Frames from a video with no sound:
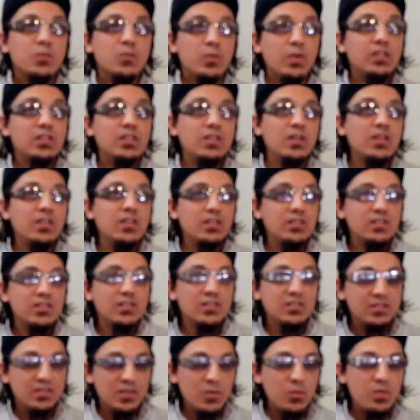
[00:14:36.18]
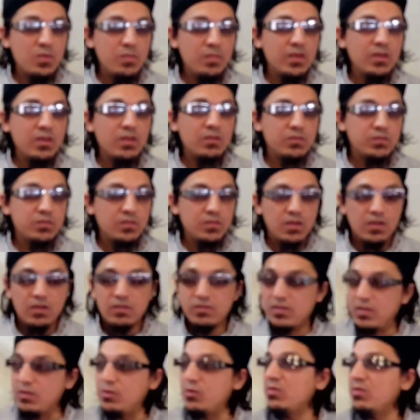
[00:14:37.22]
Well, the, the women of,
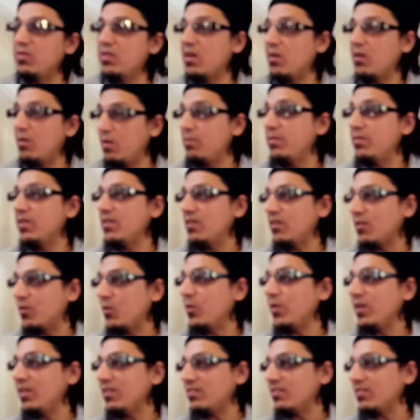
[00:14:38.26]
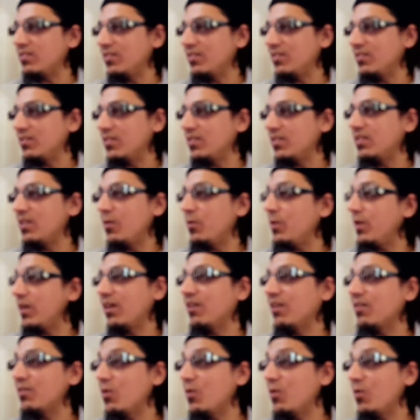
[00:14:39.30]
of the dunya will be the queens. Just now we
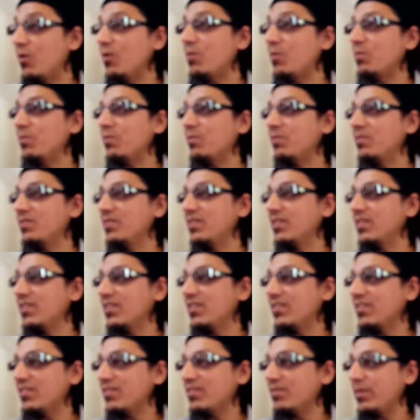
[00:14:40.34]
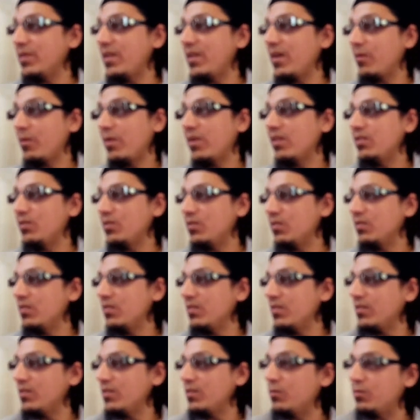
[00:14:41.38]
can't go home. We'll be like, well, you,
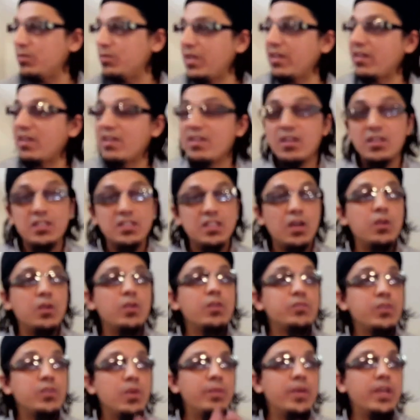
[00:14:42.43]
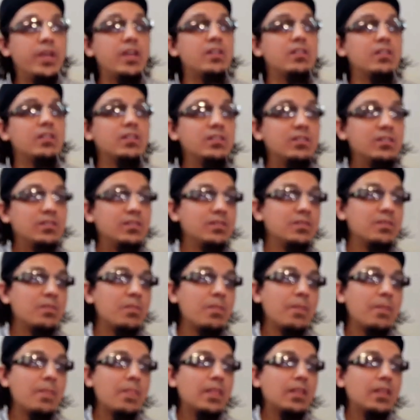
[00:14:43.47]
you've taken us out of your bayan.
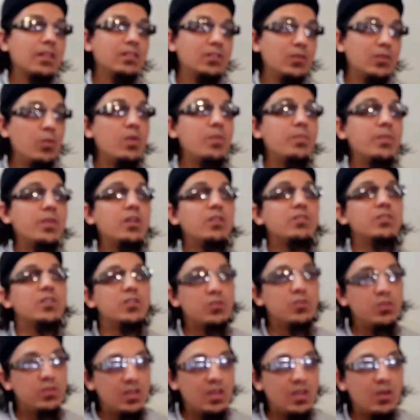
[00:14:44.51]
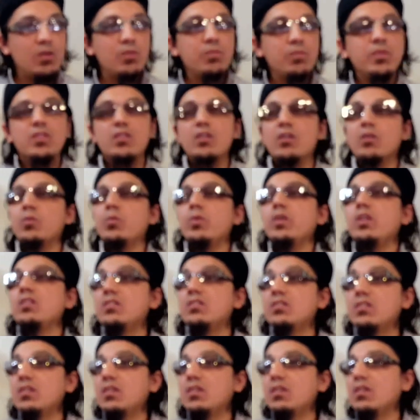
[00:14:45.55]
The women of the dunya will be the
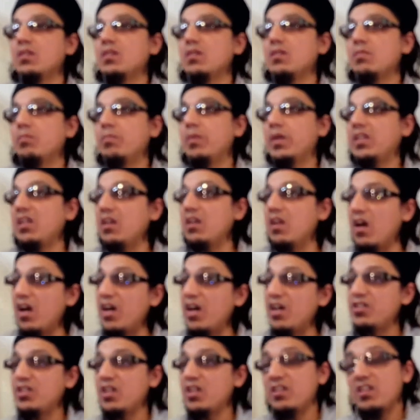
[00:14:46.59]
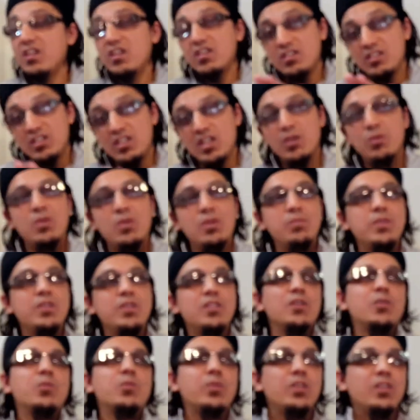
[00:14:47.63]
queens. But in her Jannah, she will be
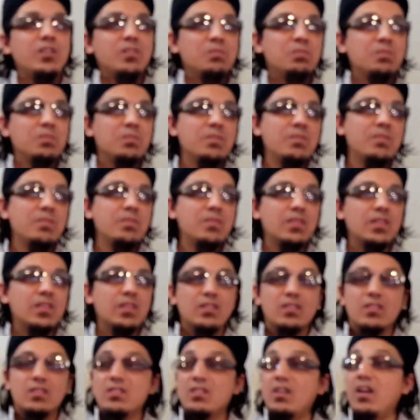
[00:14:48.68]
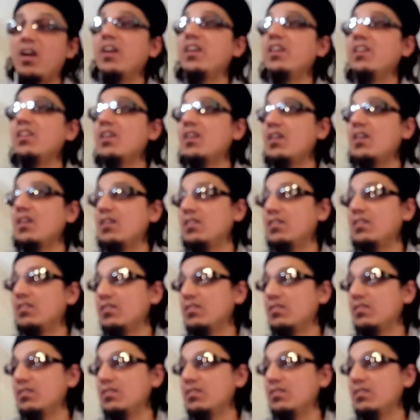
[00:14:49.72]
the queen. Aina.